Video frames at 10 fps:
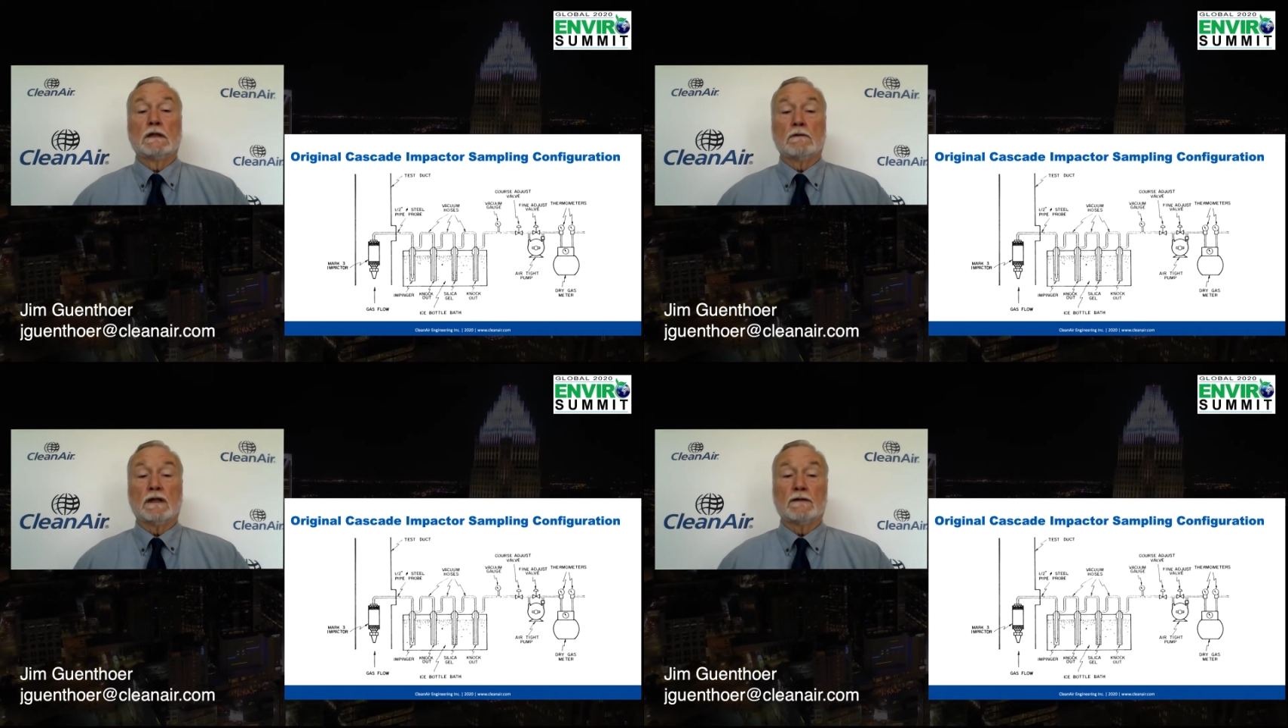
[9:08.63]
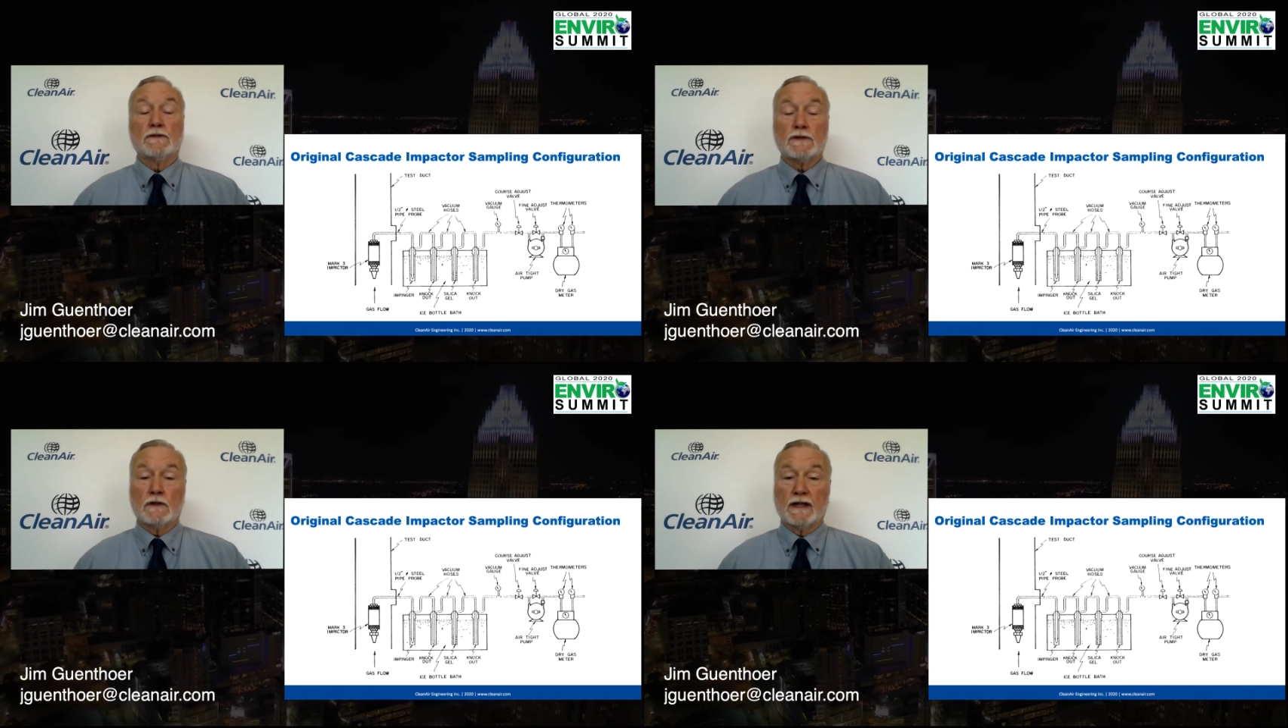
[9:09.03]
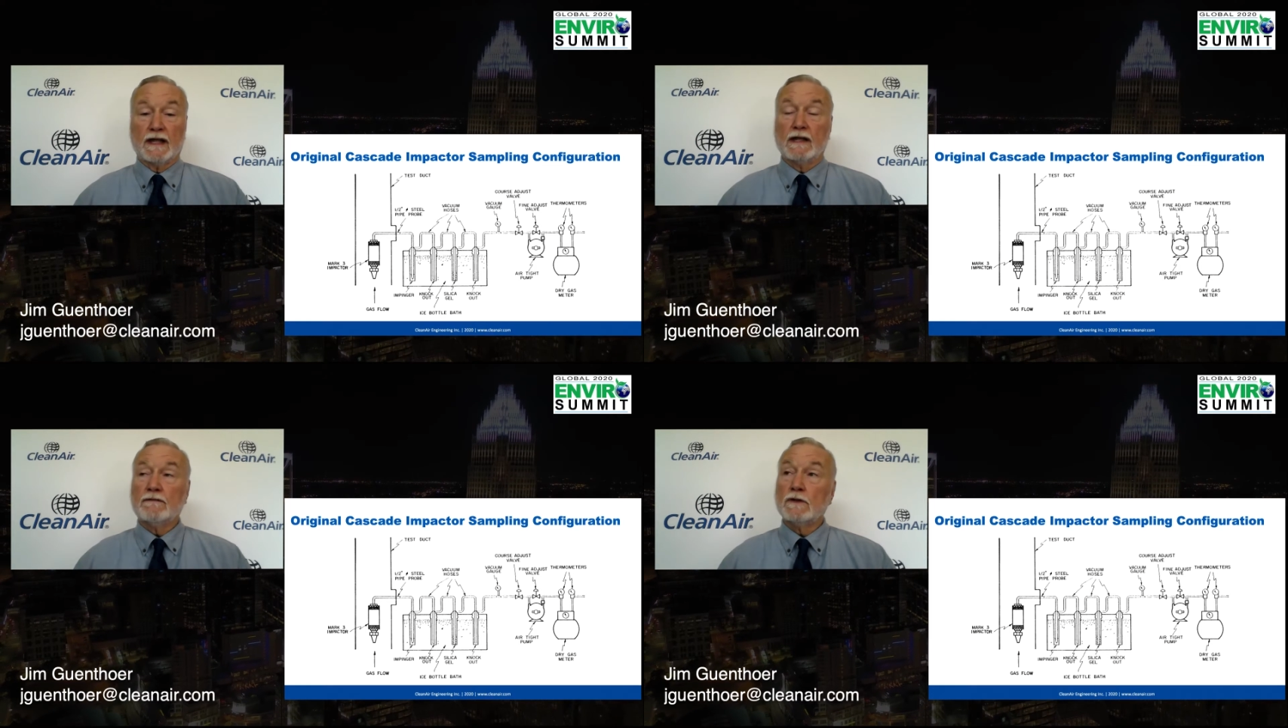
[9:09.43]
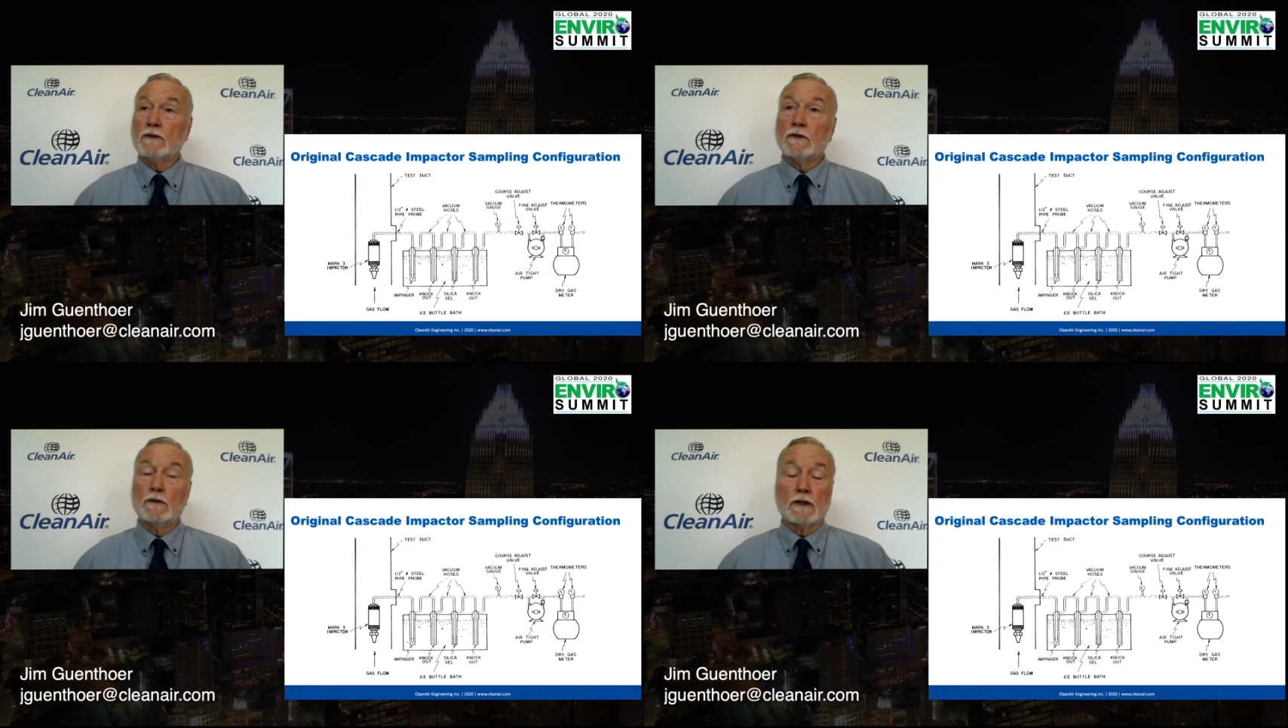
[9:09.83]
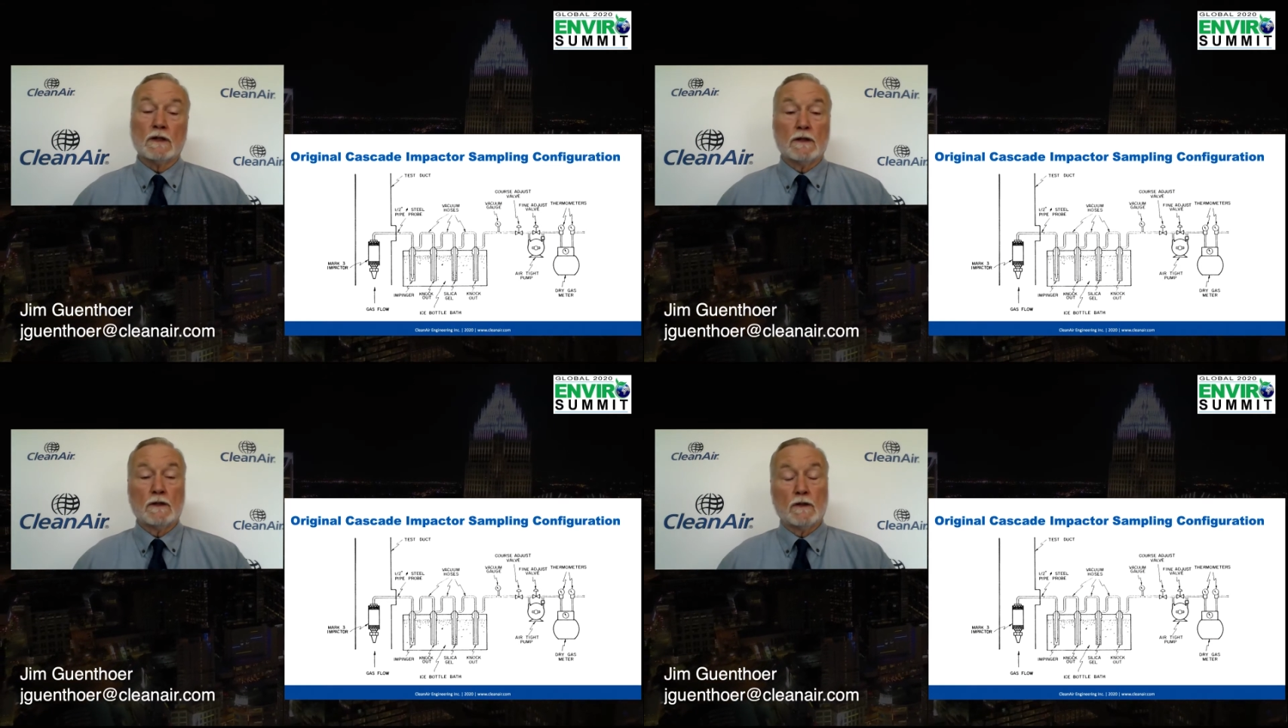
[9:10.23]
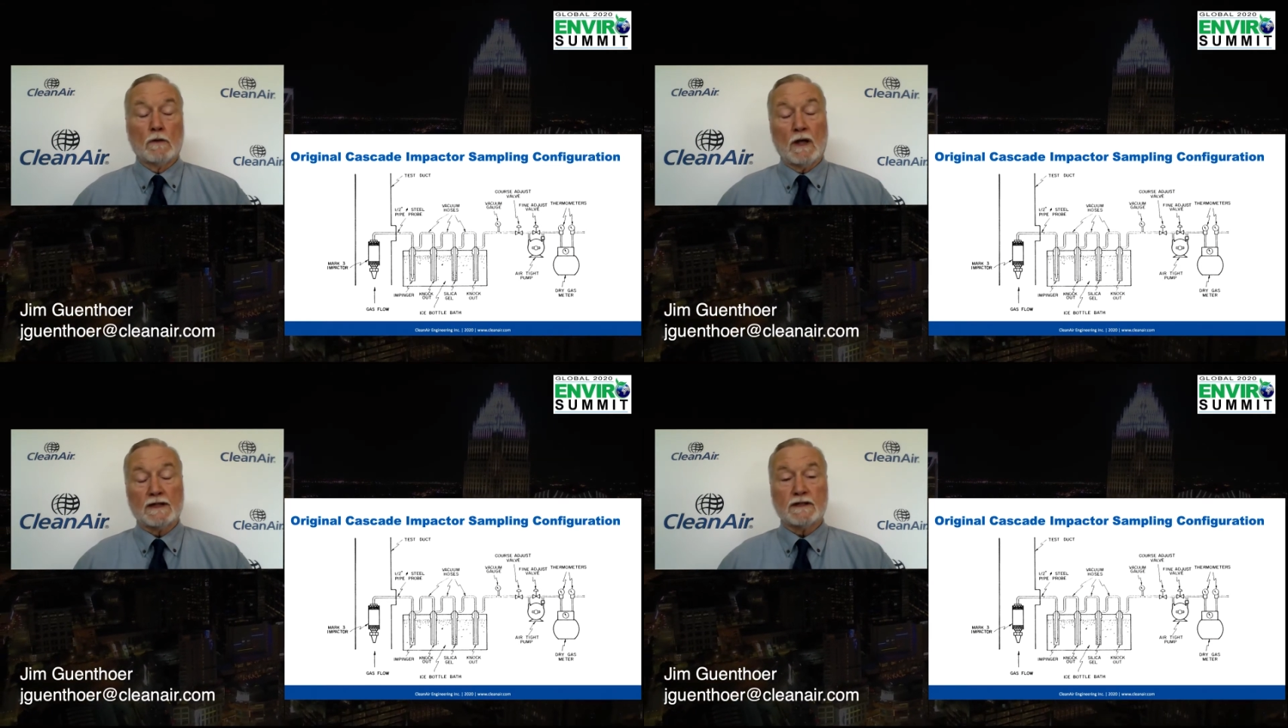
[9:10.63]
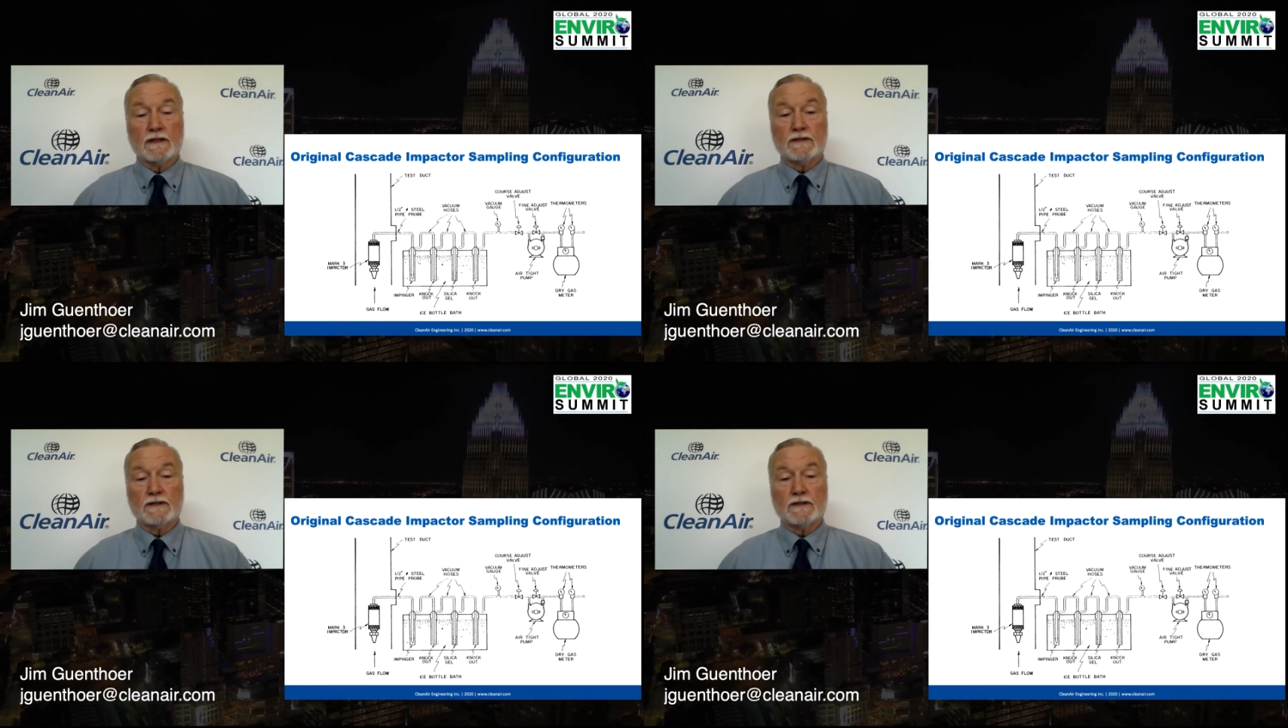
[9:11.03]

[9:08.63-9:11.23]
Well, certainly any of you who are watching